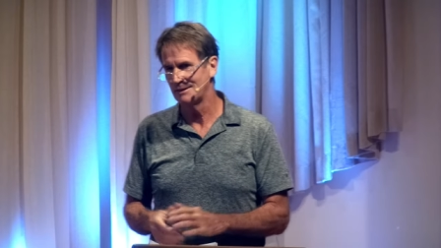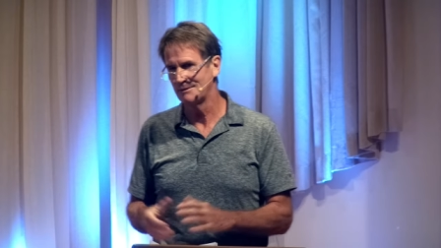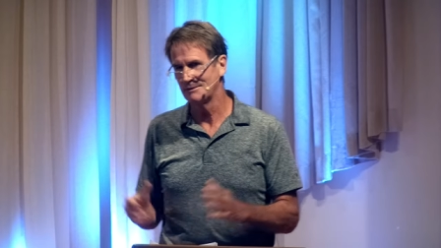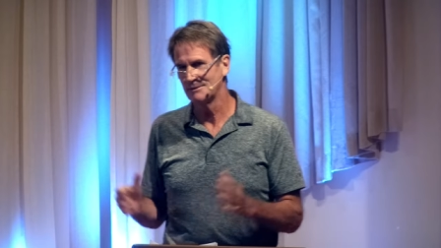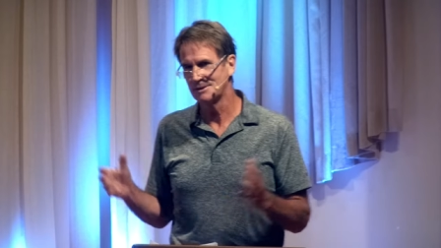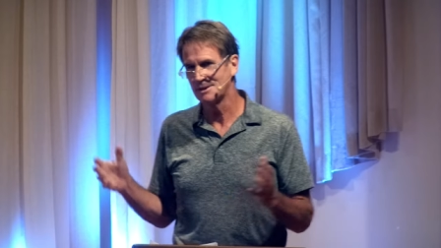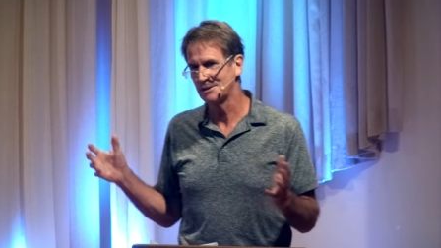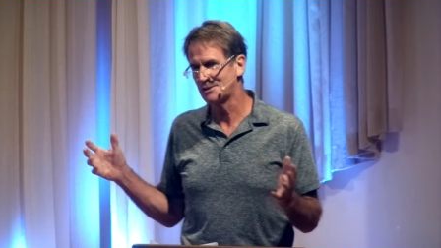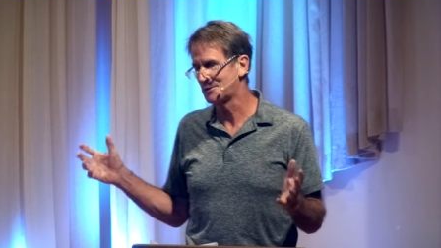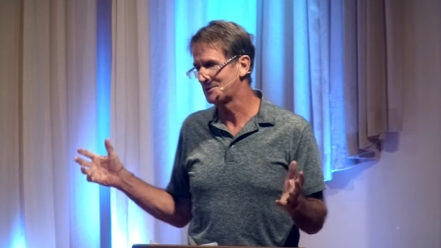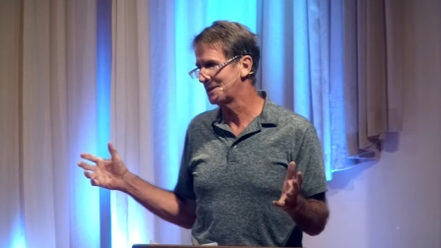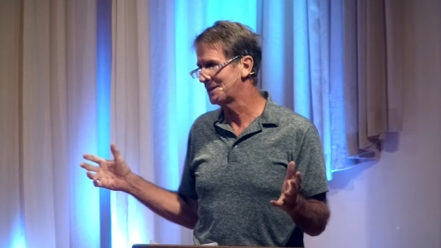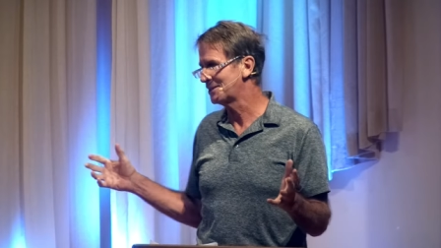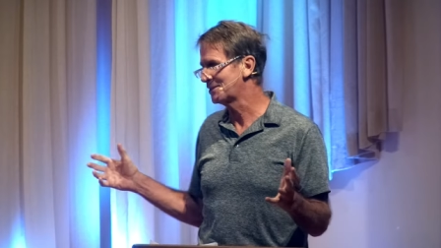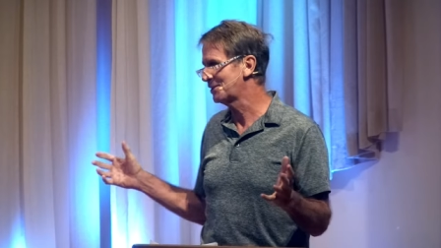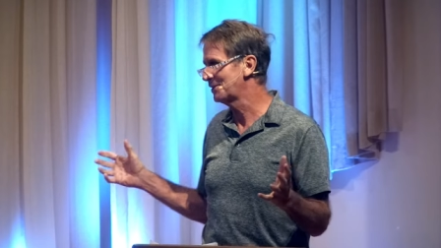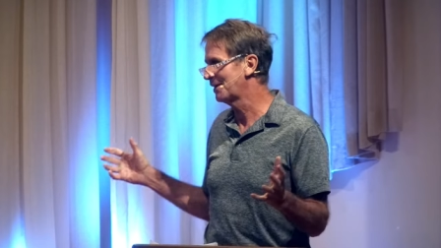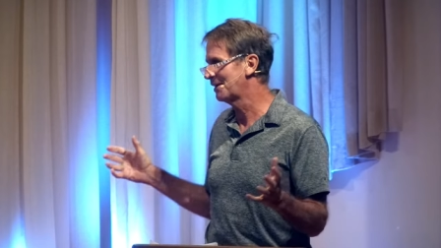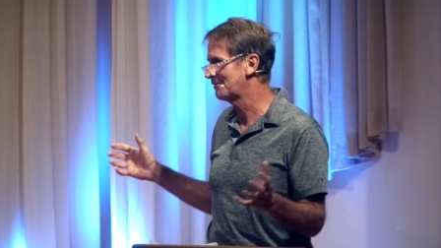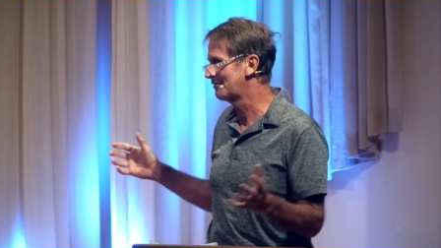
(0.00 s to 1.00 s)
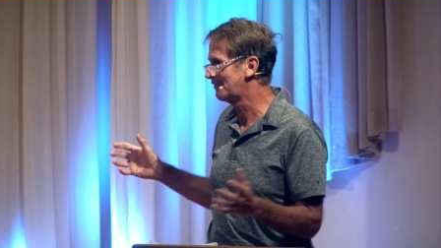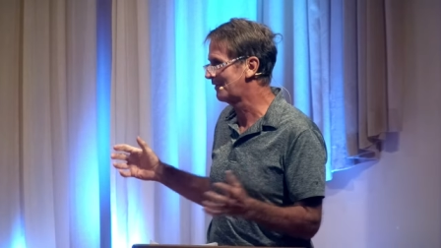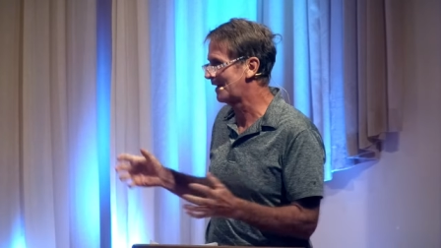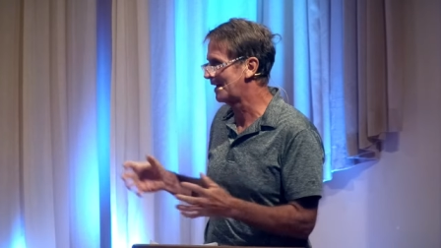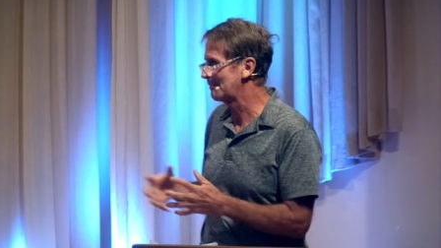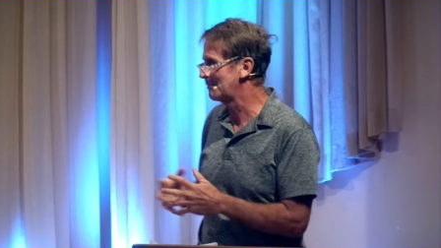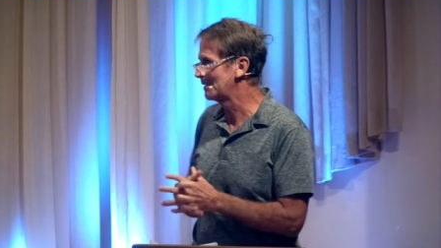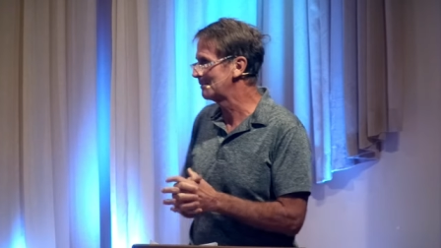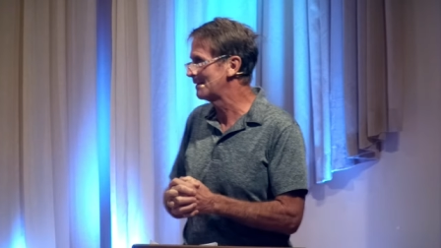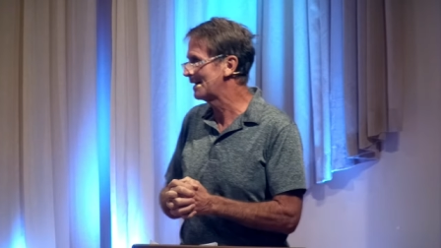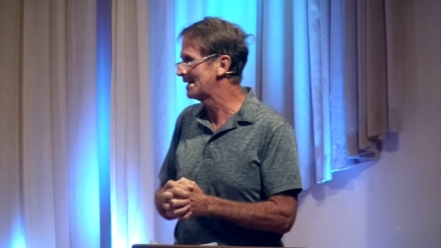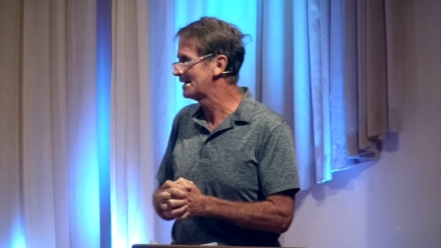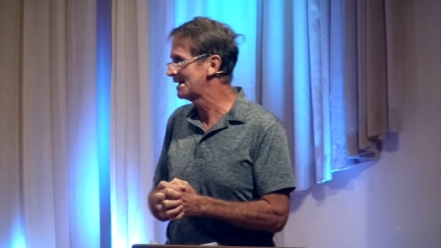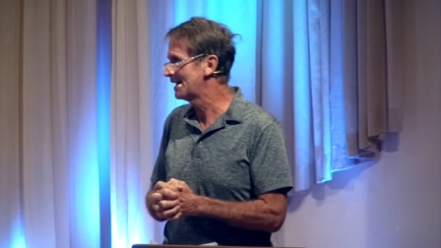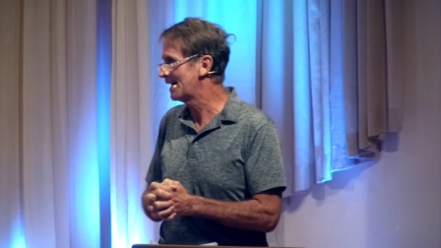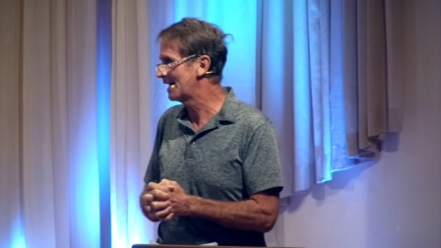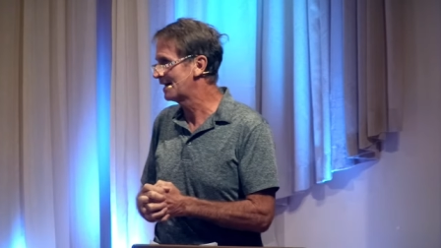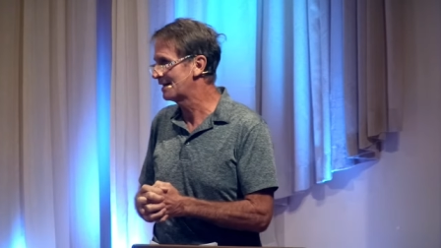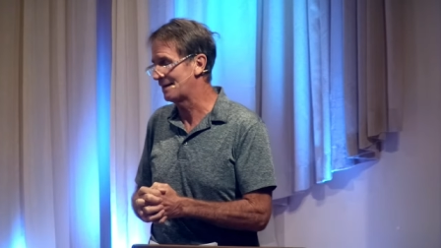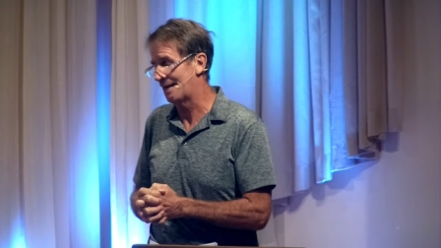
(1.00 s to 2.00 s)
And it was a tradition in our family. My
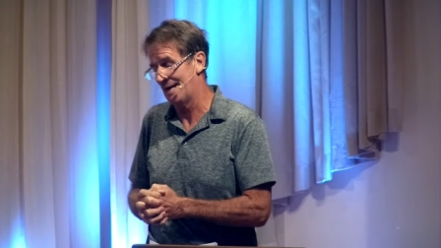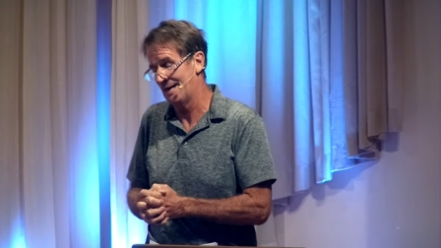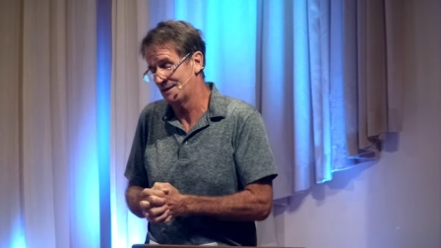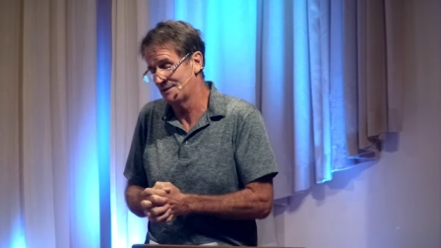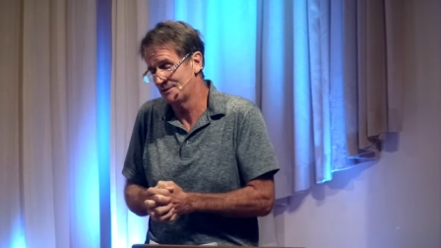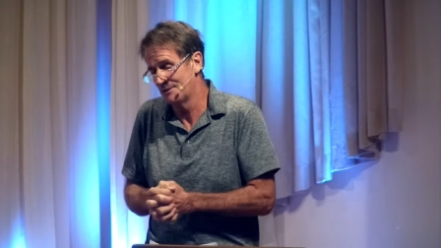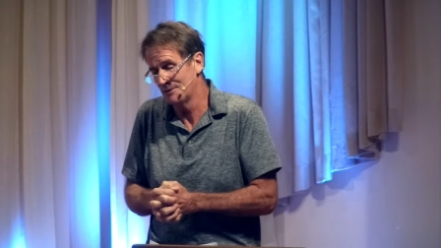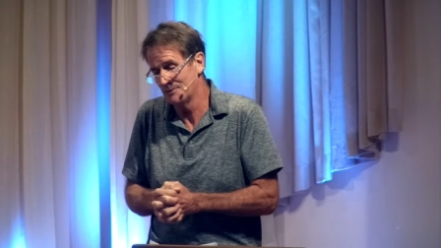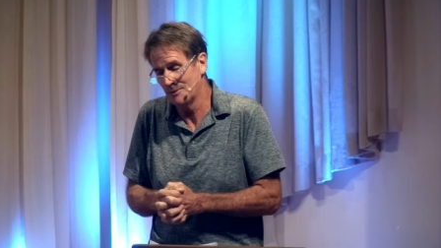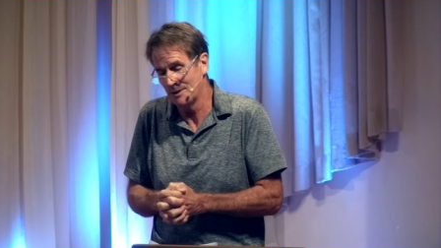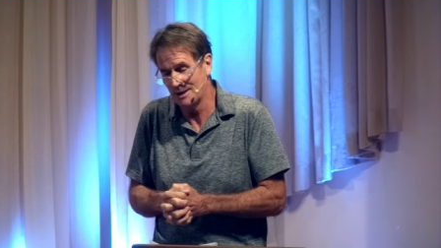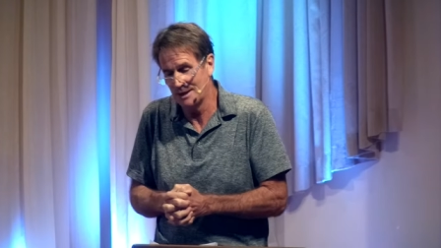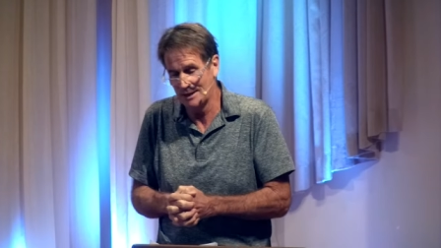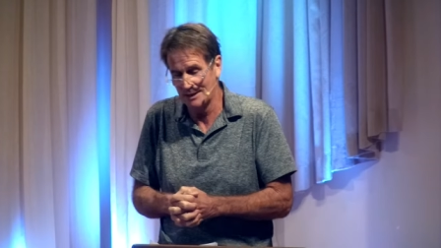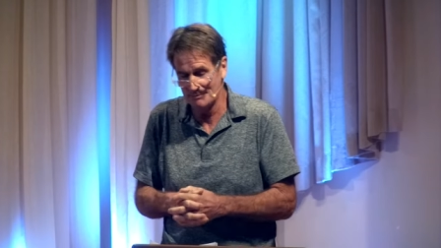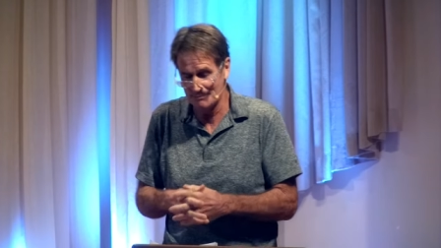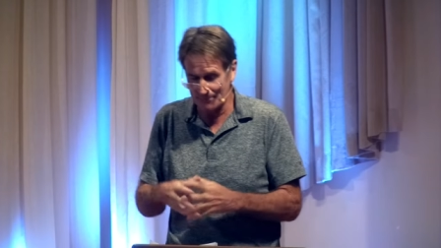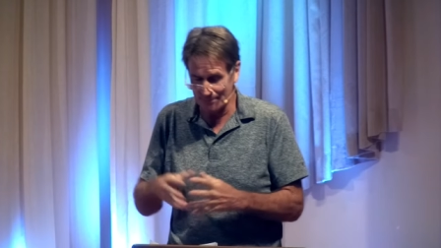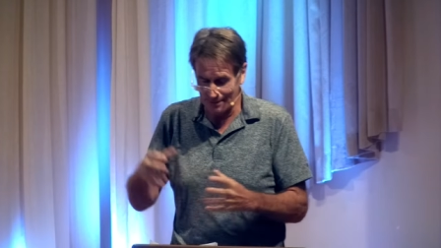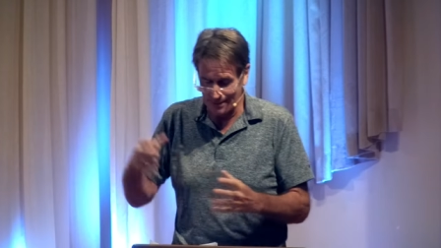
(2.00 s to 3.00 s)
dad, I don't know why,